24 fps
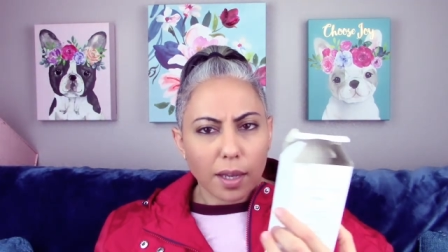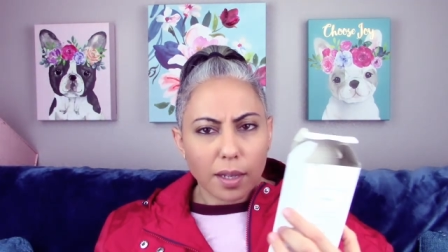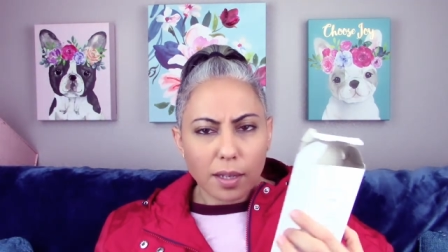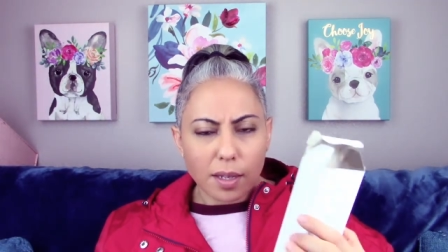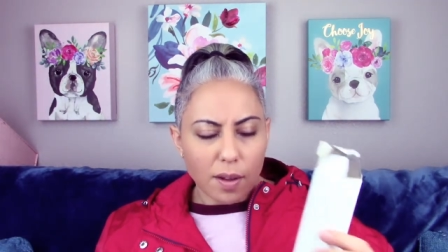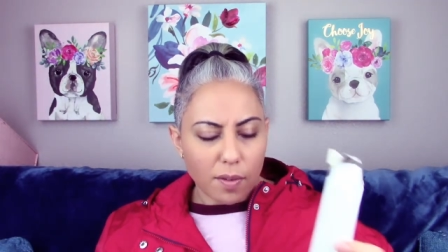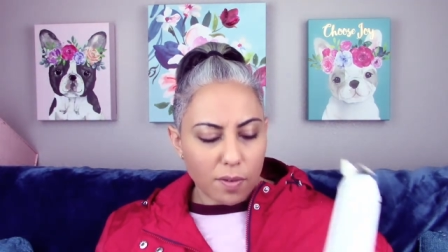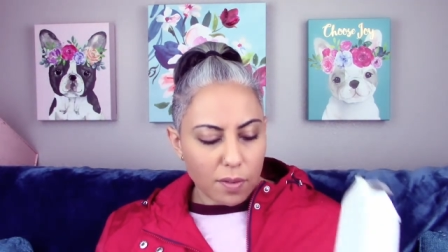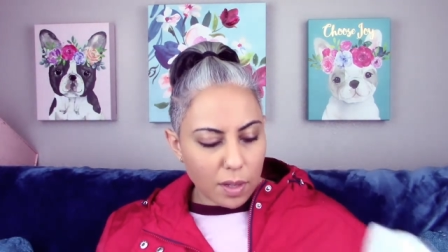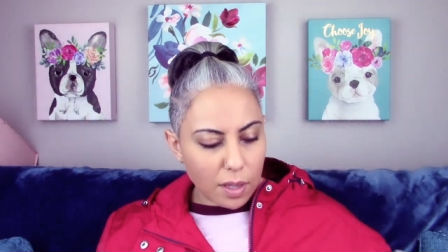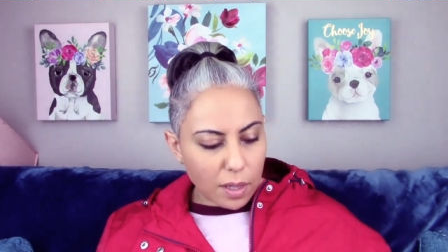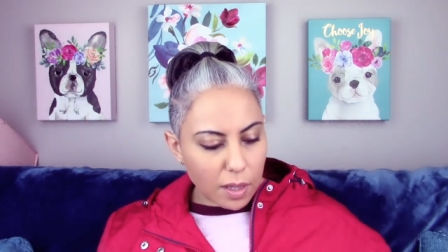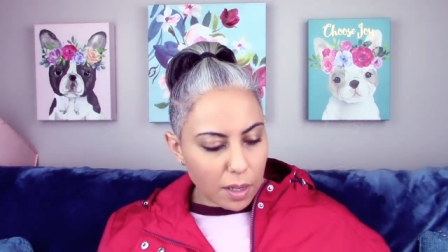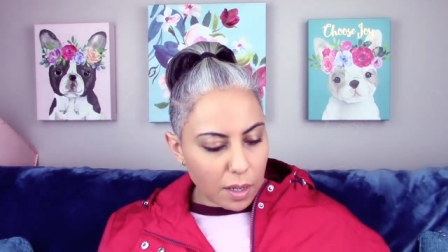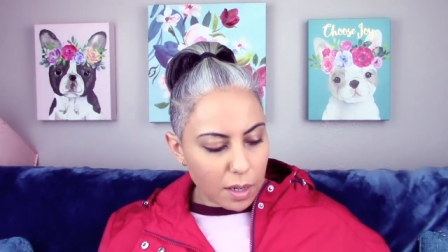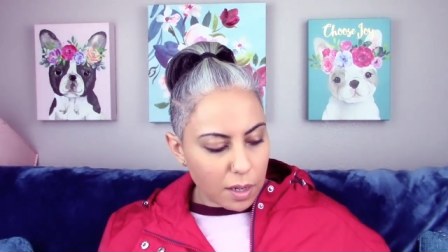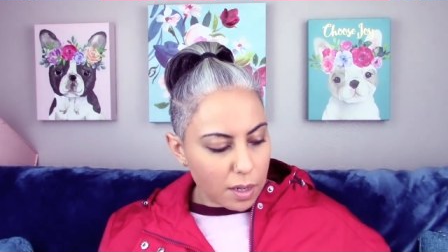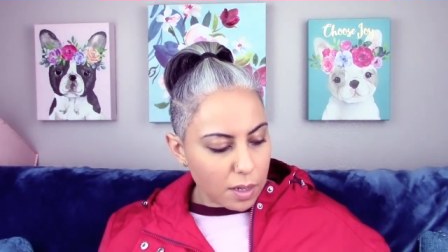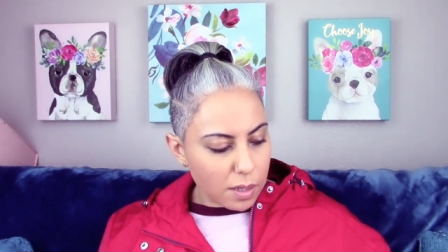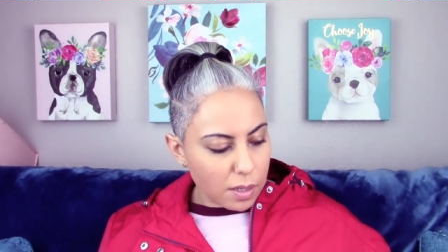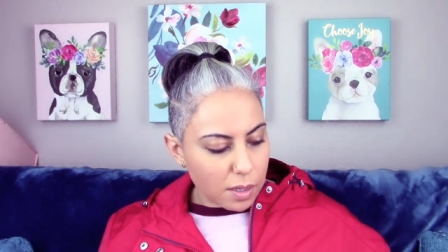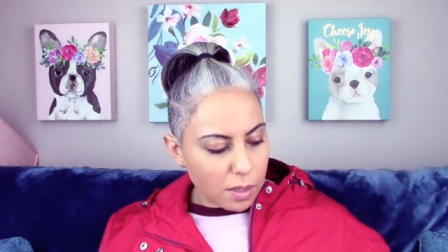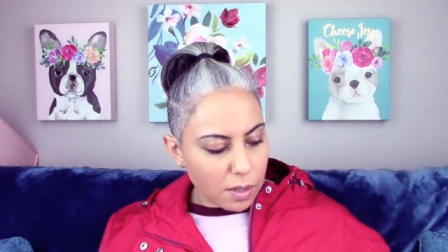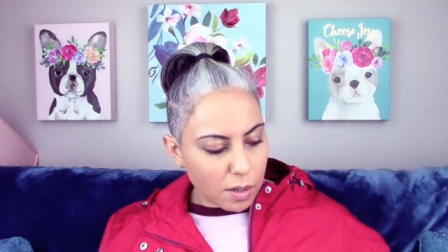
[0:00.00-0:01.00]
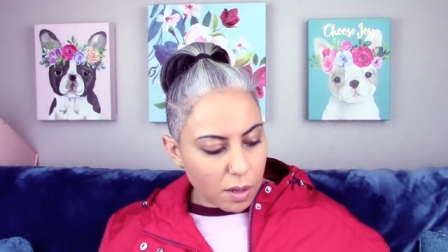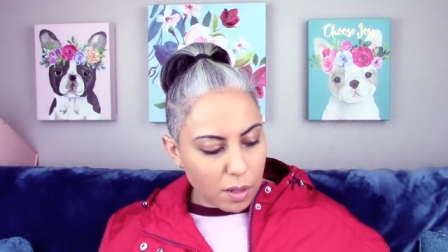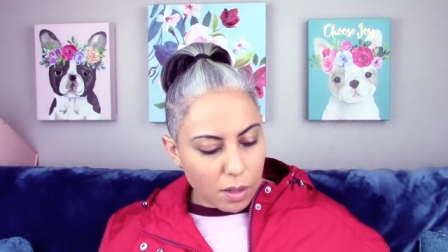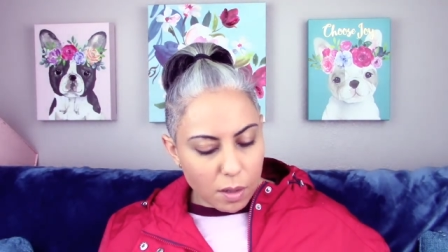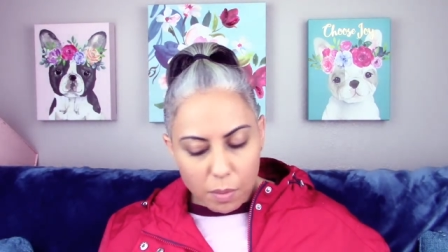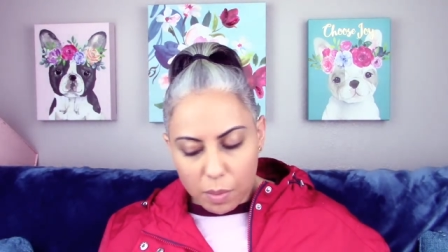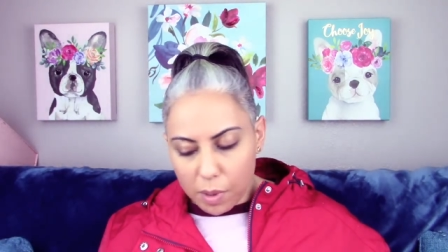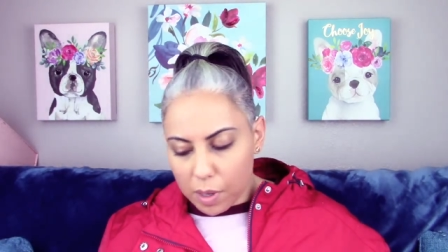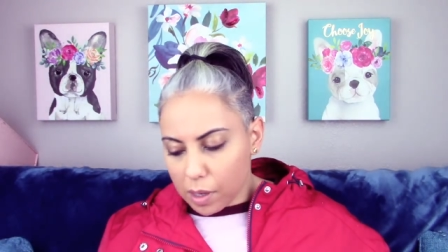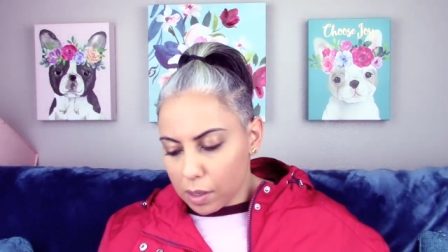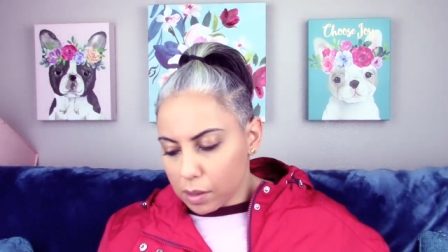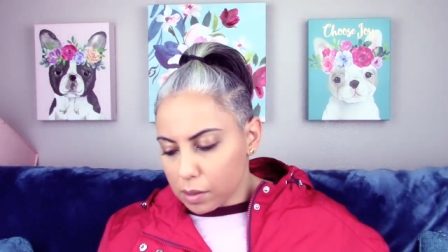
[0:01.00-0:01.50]
it definitely leaked because it's on
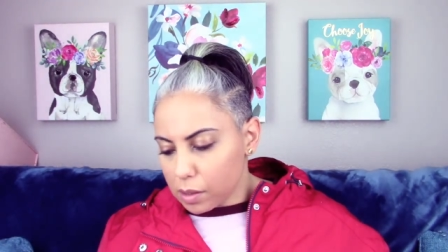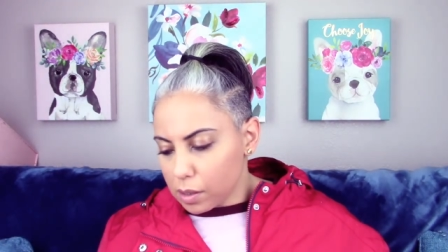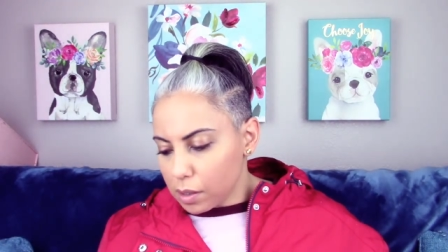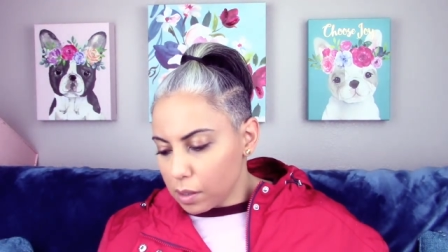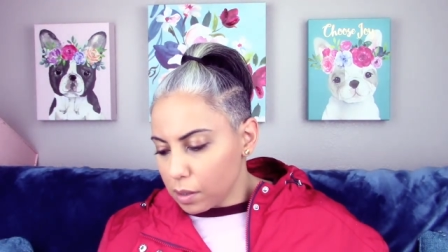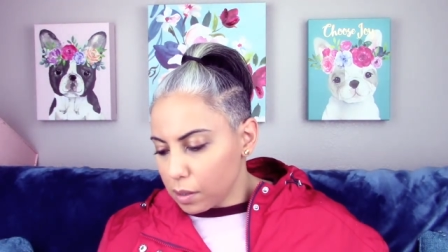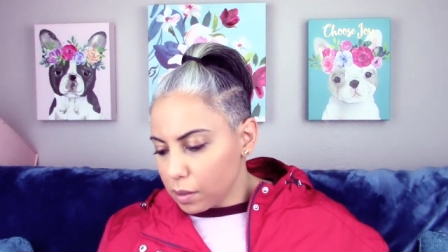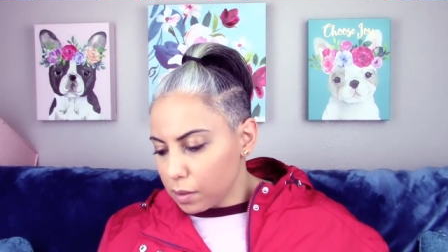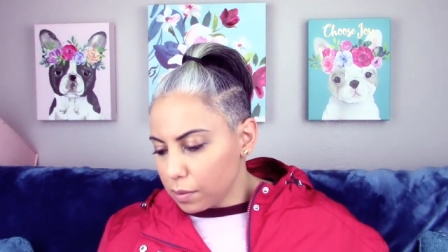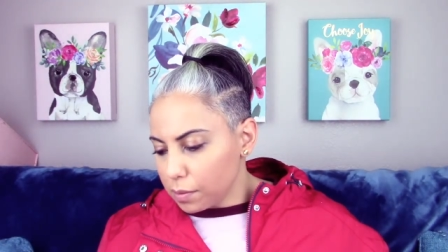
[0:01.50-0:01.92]
the box.